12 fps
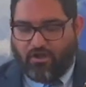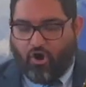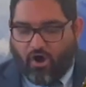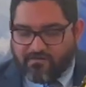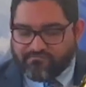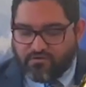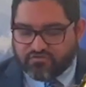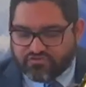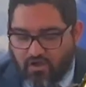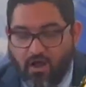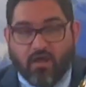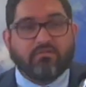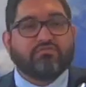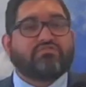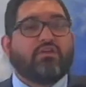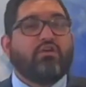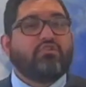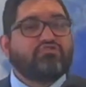heartfelt songs
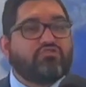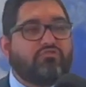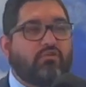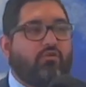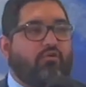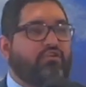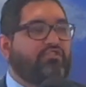to the Lord.